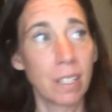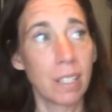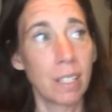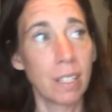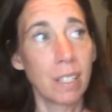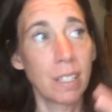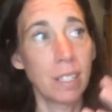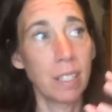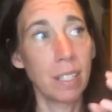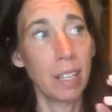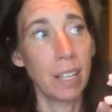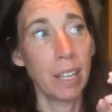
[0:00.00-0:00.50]

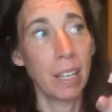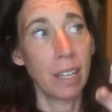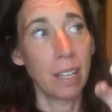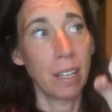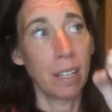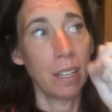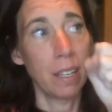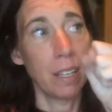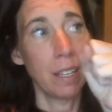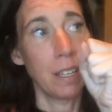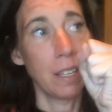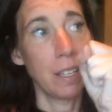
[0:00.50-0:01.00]
it's like
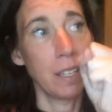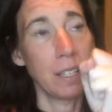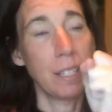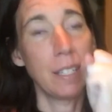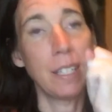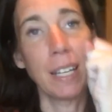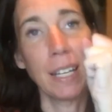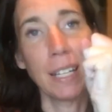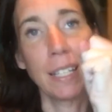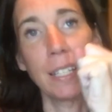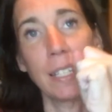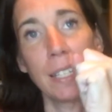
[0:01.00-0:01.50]

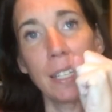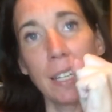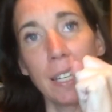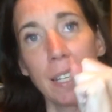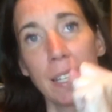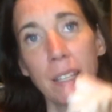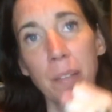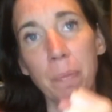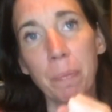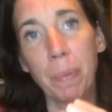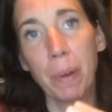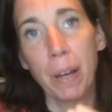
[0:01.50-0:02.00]
density in
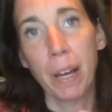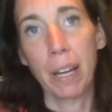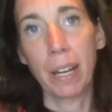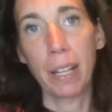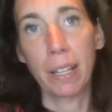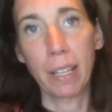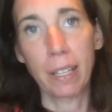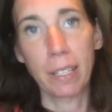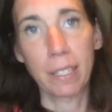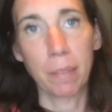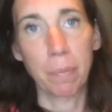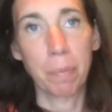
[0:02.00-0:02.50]
the body,
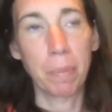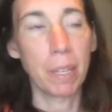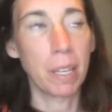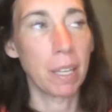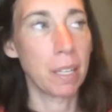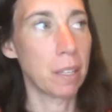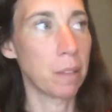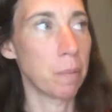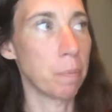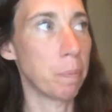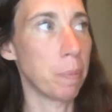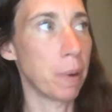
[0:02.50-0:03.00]
like something
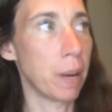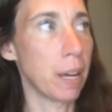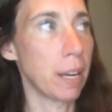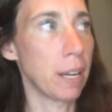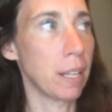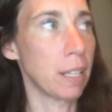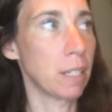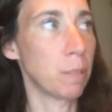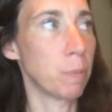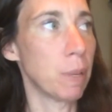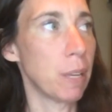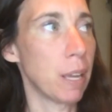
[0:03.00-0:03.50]
in the body
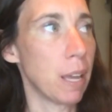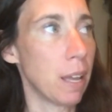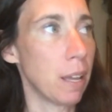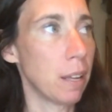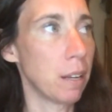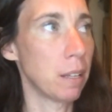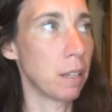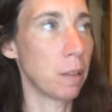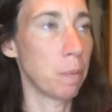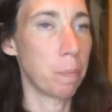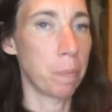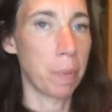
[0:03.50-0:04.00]
that's being held
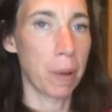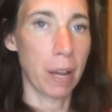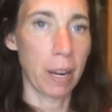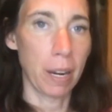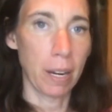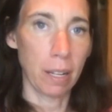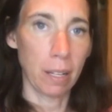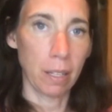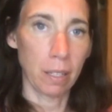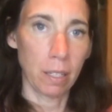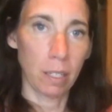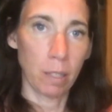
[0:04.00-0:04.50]
in the body,
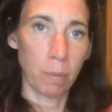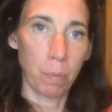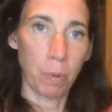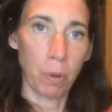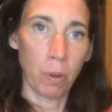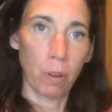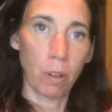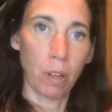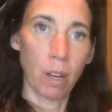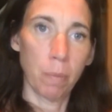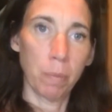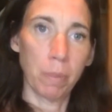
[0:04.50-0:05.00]
and
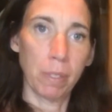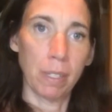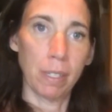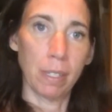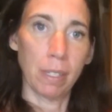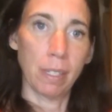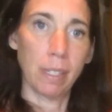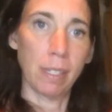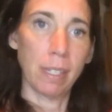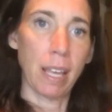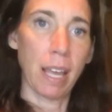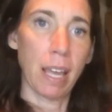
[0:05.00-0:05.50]
spirit comes as
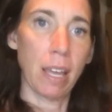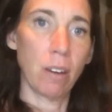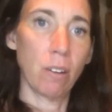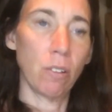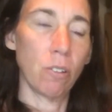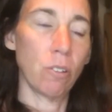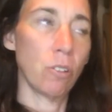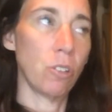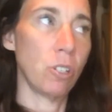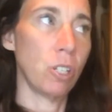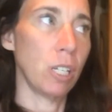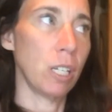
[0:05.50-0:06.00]
this
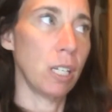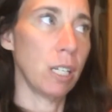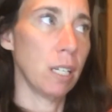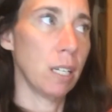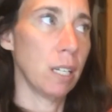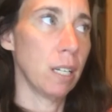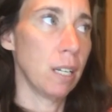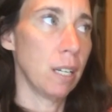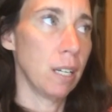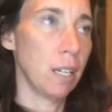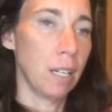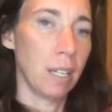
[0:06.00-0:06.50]
energy,
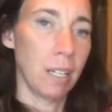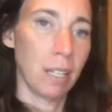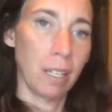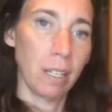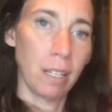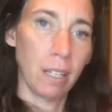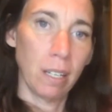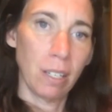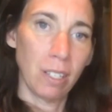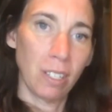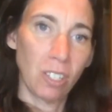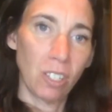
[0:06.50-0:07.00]
and
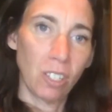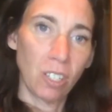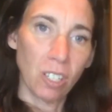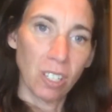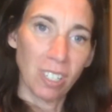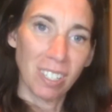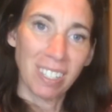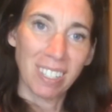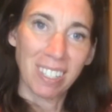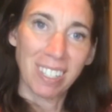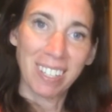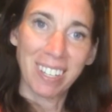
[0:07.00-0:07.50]
it's
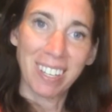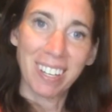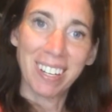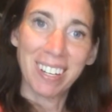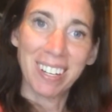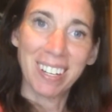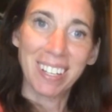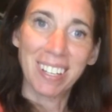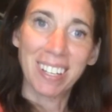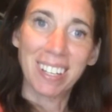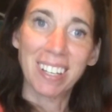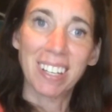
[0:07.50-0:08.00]
just
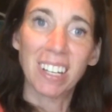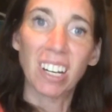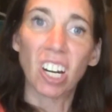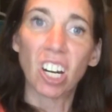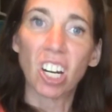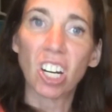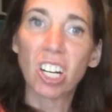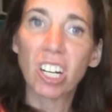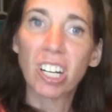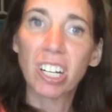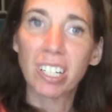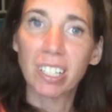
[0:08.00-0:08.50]
gonna
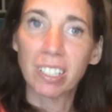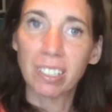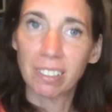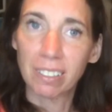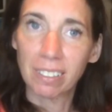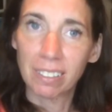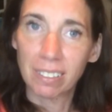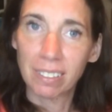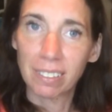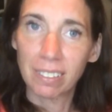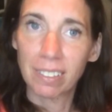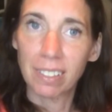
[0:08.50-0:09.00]
hurt
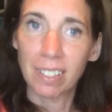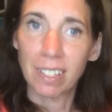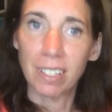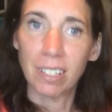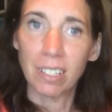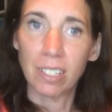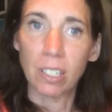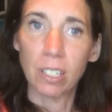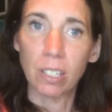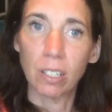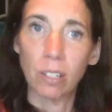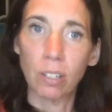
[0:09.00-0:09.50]

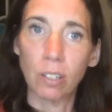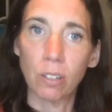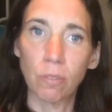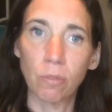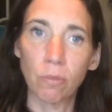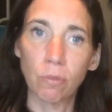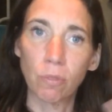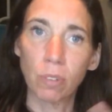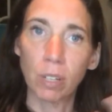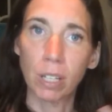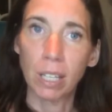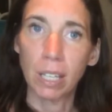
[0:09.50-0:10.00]
until you
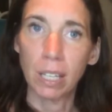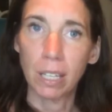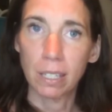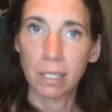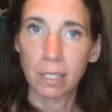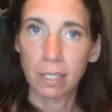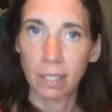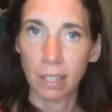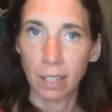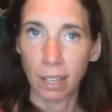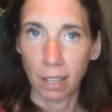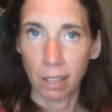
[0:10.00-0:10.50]

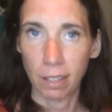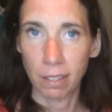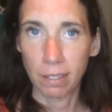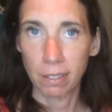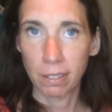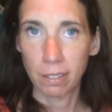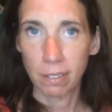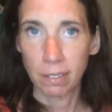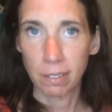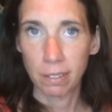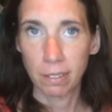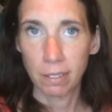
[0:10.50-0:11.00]
release it,
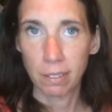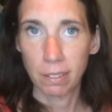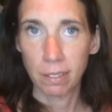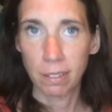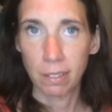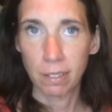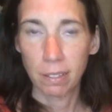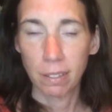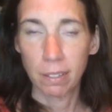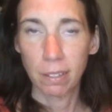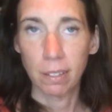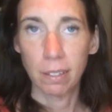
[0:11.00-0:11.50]

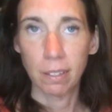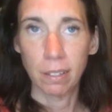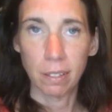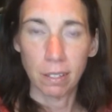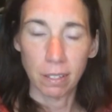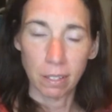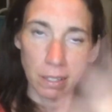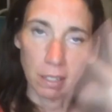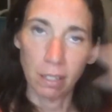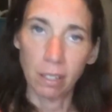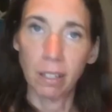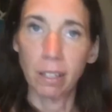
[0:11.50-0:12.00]

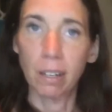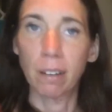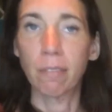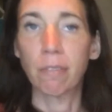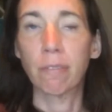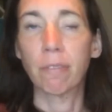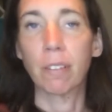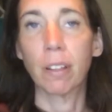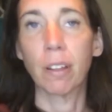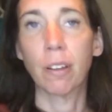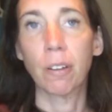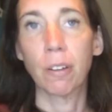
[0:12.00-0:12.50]
until you let it
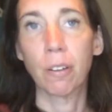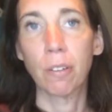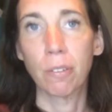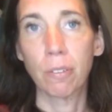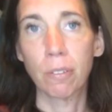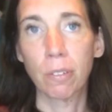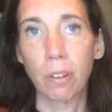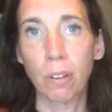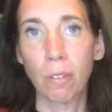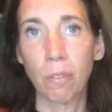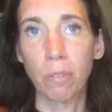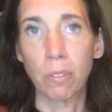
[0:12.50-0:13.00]
flow,
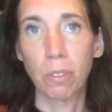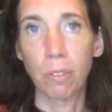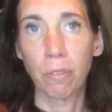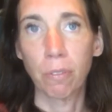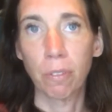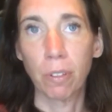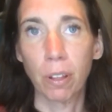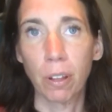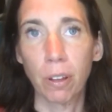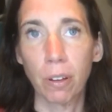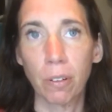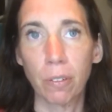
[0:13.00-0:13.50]
go with the
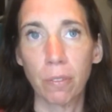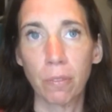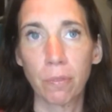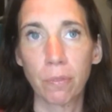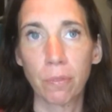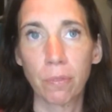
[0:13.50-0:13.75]
flow.